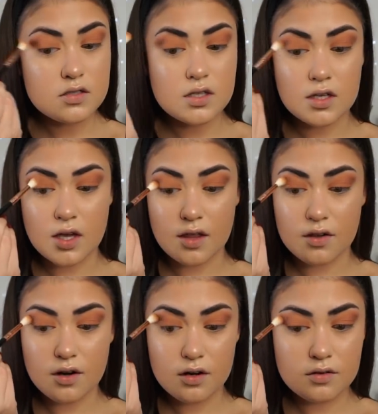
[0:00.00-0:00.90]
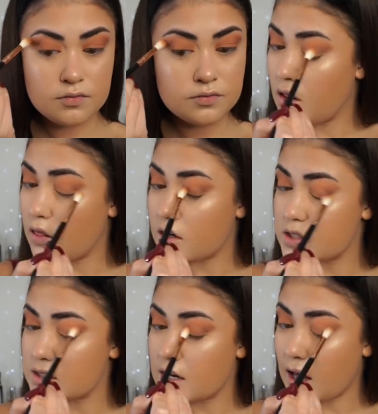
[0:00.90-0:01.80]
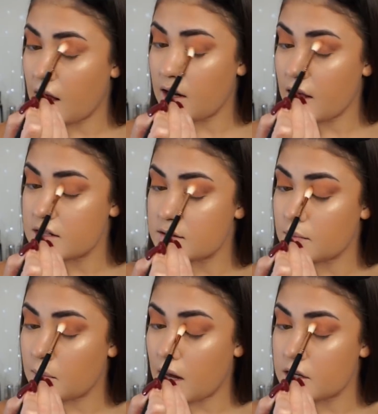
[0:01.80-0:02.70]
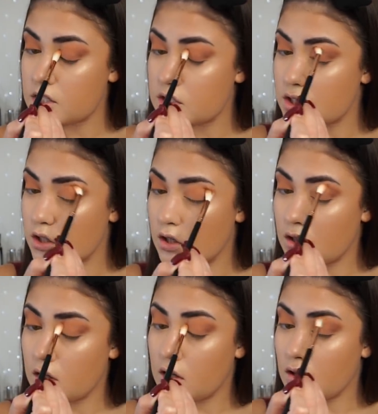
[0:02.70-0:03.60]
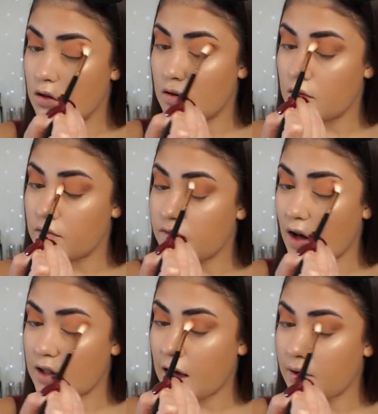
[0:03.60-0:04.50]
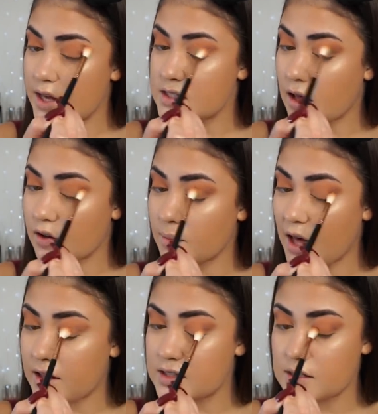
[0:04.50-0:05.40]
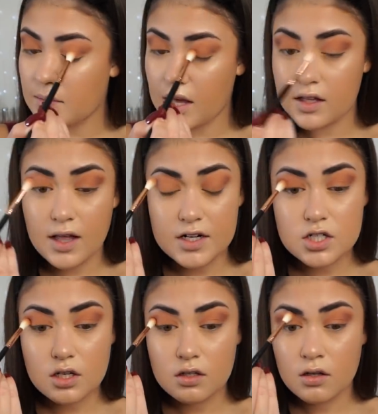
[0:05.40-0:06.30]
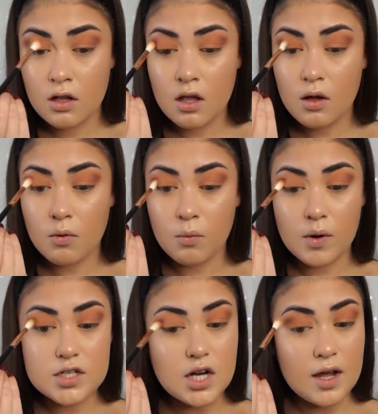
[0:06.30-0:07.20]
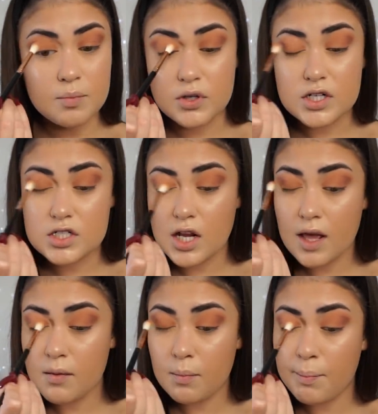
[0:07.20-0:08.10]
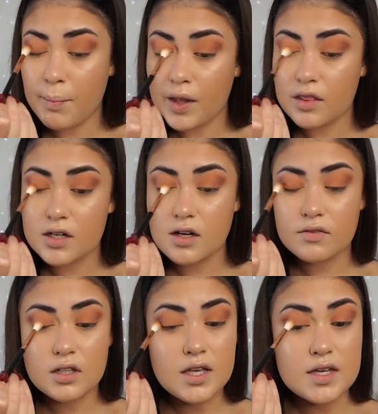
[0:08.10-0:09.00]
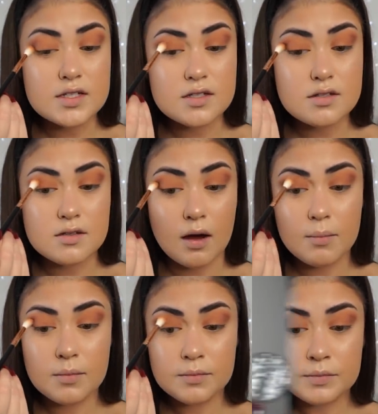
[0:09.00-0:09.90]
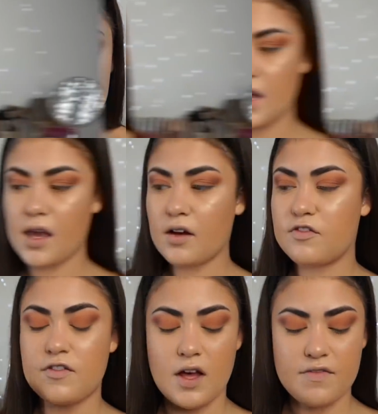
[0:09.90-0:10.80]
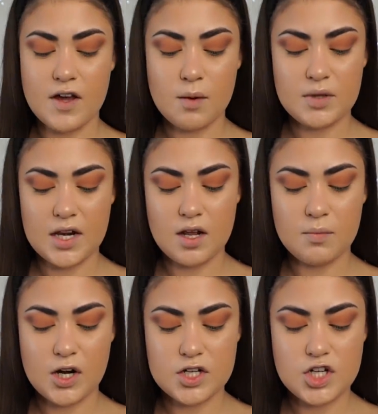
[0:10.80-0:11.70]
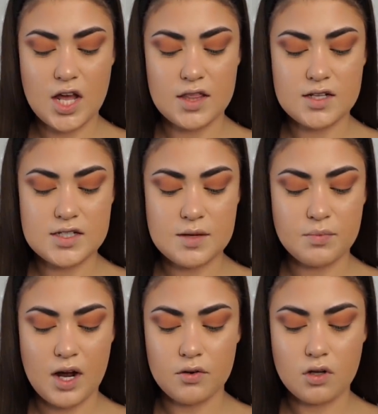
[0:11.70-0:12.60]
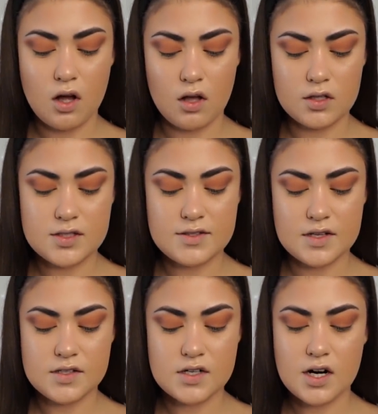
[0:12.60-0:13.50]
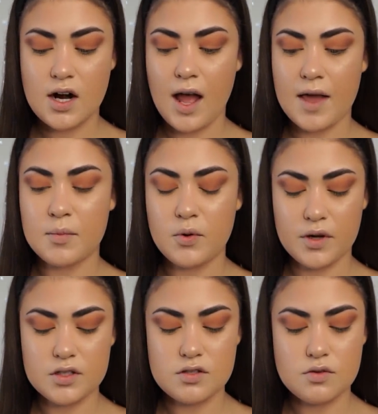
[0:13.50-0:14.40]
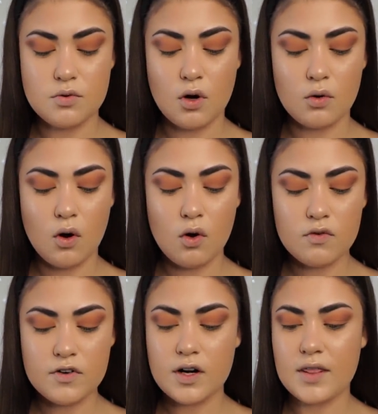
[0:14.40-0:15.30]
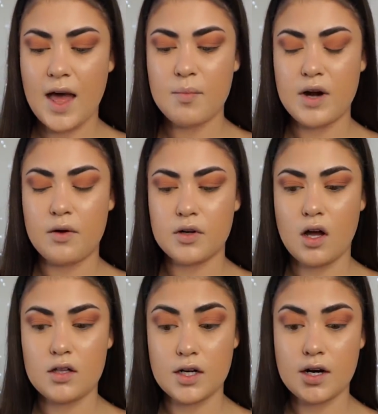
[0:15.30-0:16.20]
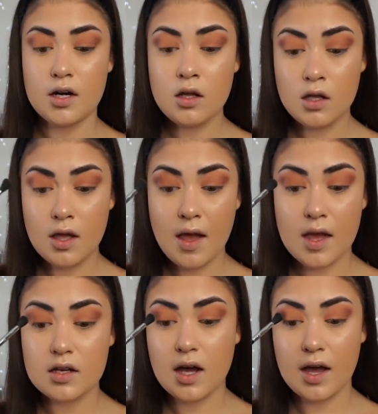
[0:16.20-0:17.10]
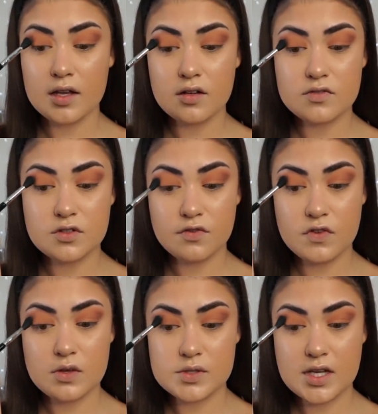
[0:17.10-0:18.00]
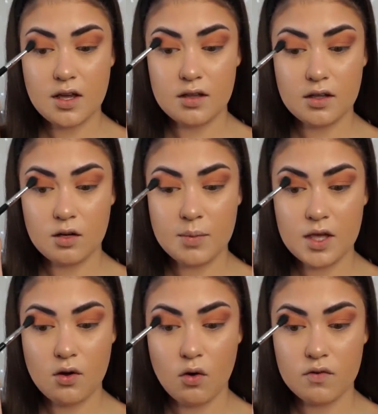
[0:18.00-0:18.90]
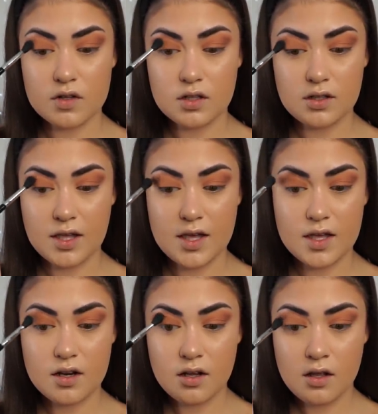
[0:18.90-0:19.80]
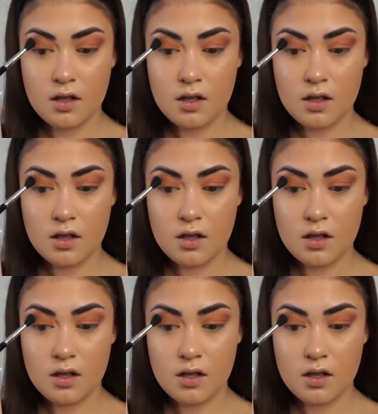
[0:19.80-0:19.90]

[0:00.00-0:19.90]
together. There's not as much fallout as other palettes in my collection, which I appreciate, but there definitely is some. Taking a fluffier blending brush and the deep brown called Sister, I am going to go over that brown color and kind of diffuse it a little bit over the lid